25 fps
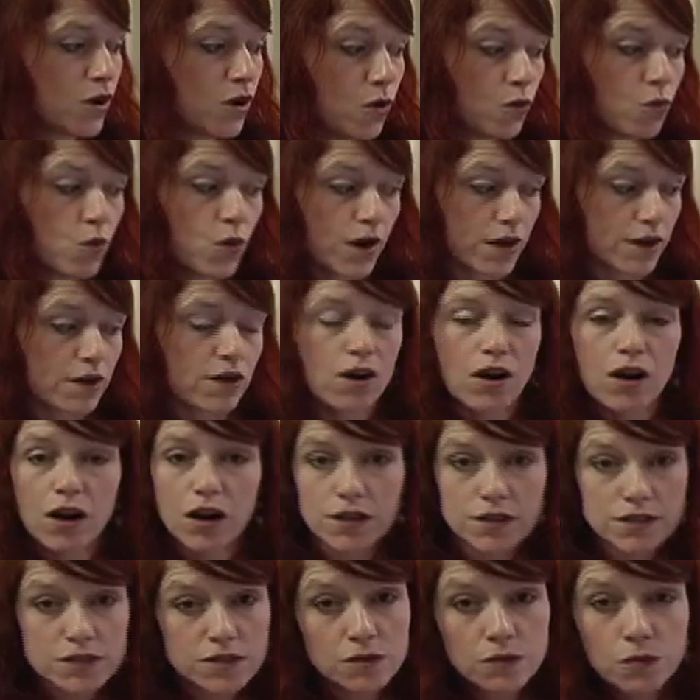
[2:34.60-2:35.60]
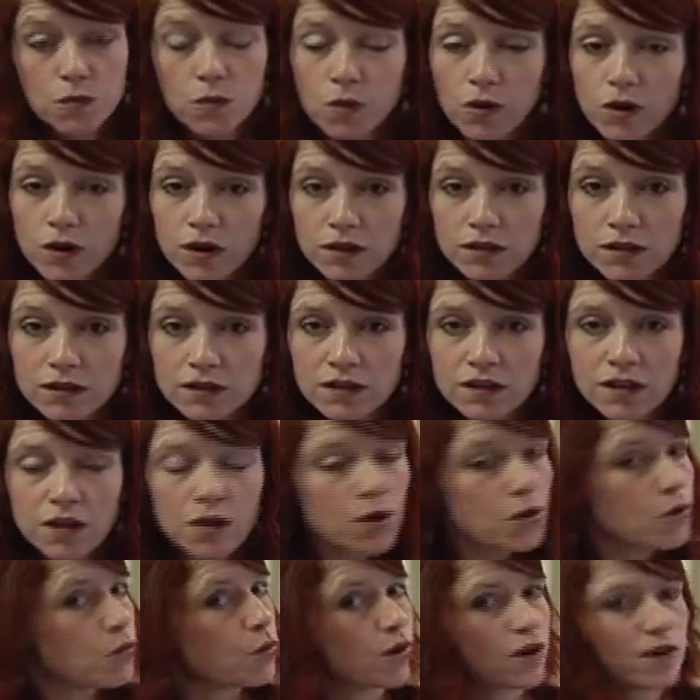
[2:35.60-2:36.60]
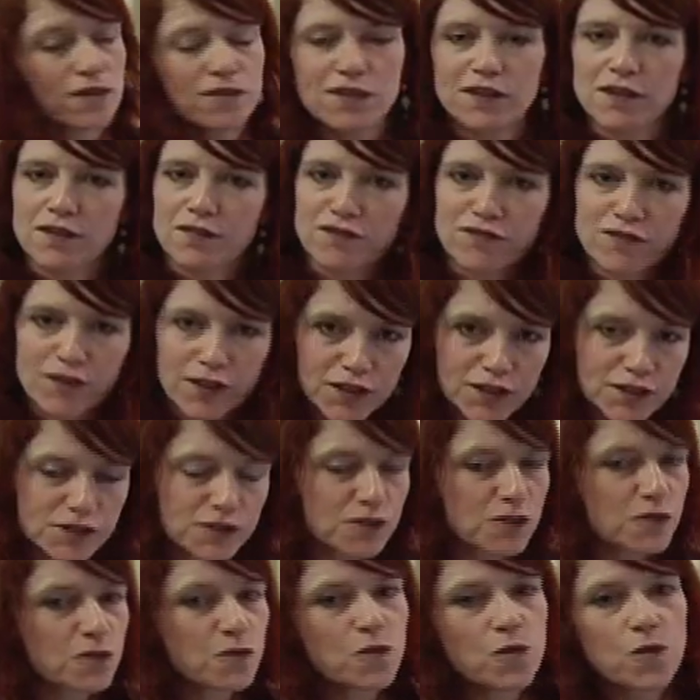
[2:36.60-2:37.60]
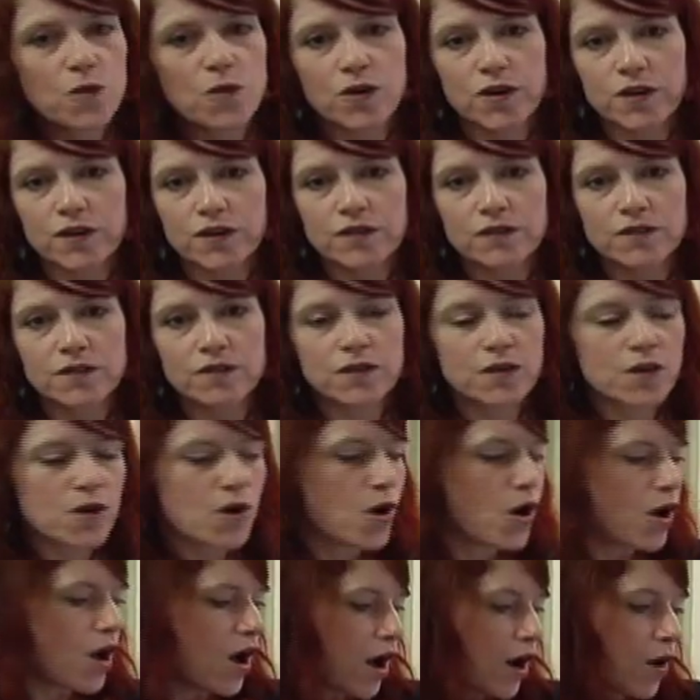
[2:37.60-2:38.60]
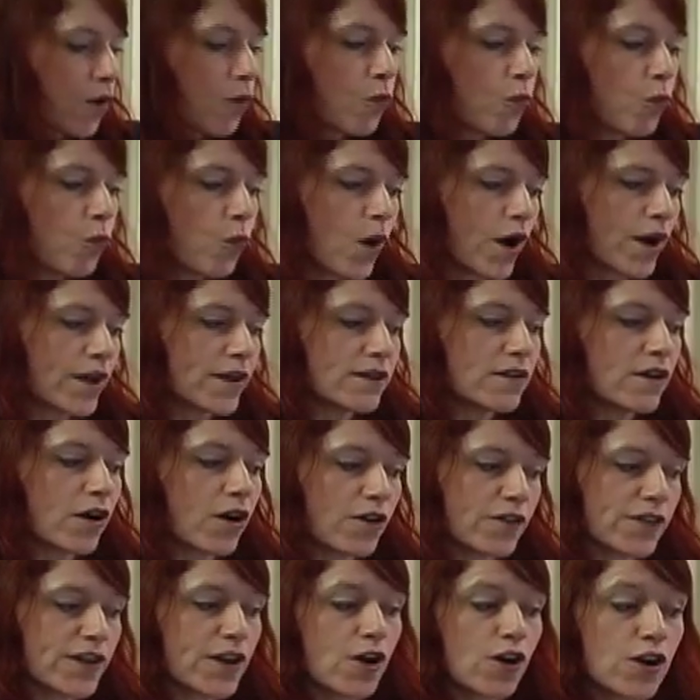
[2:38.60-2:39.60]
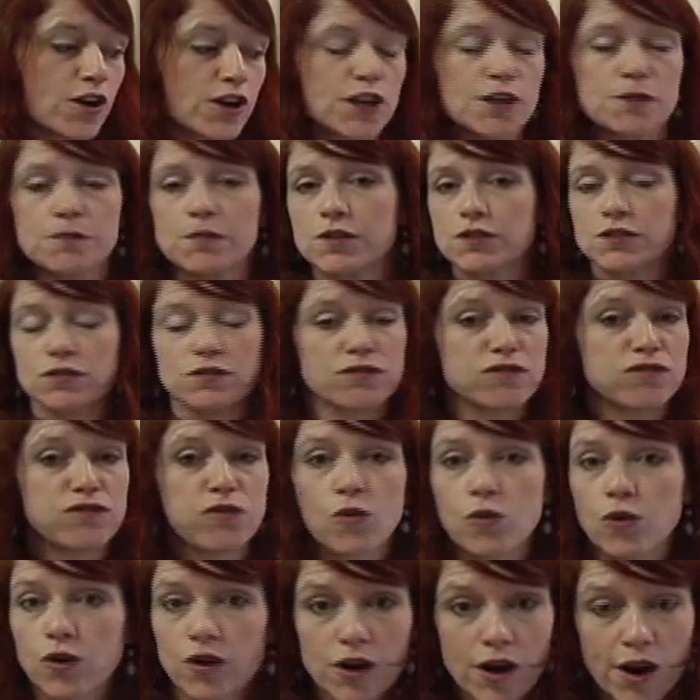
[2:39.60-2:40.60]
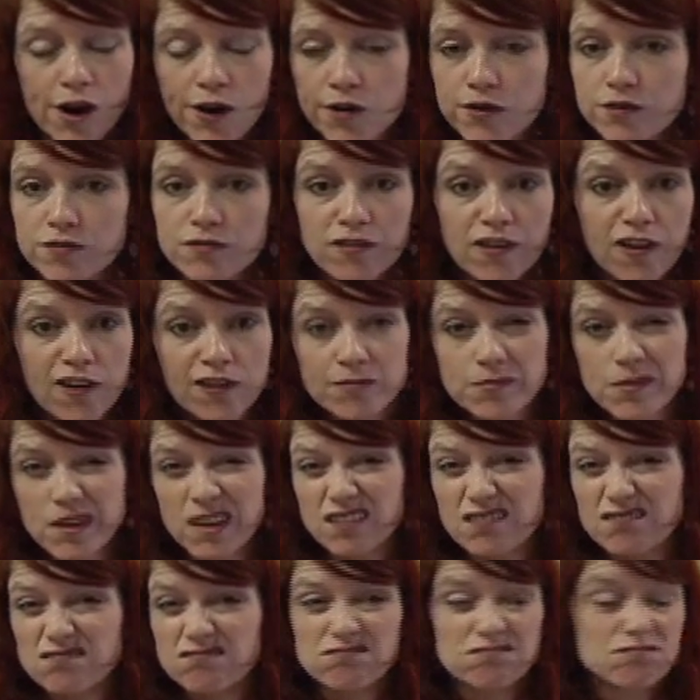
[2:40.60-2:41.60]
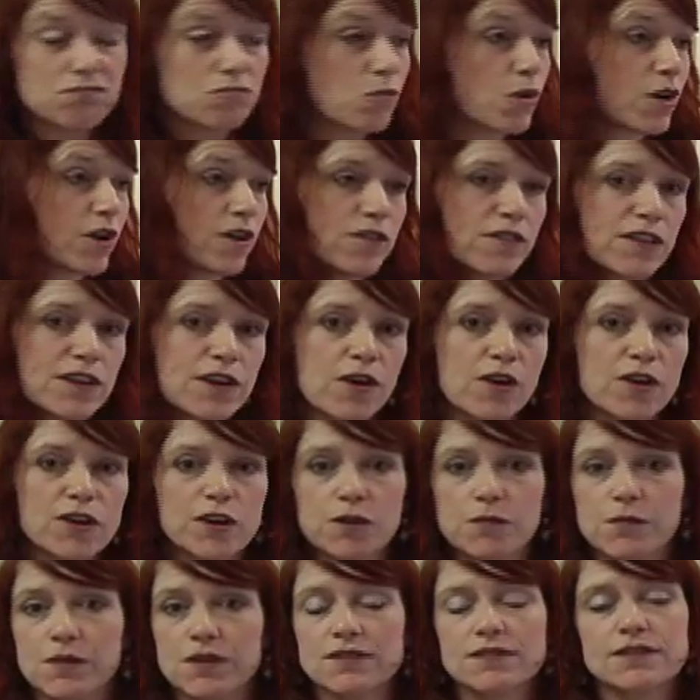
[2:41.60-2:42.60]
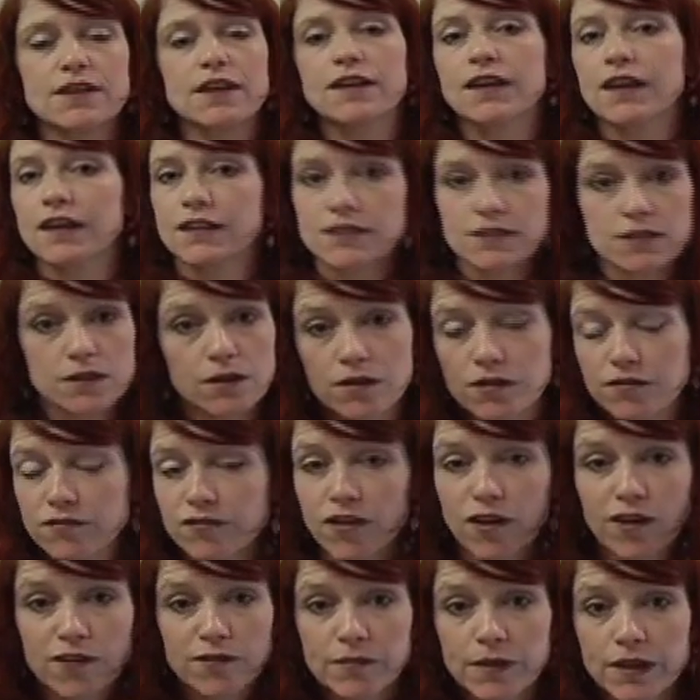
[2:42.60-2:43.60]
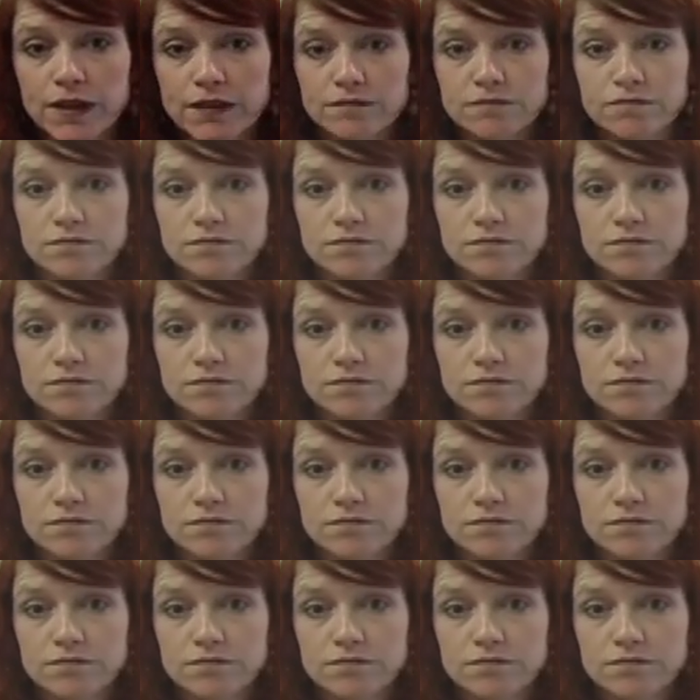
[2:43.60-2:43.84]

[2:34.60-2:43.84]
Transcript: What caused the war? What are the effects of the war? What are the arguments for our involvement? What are the arguments against our involvement?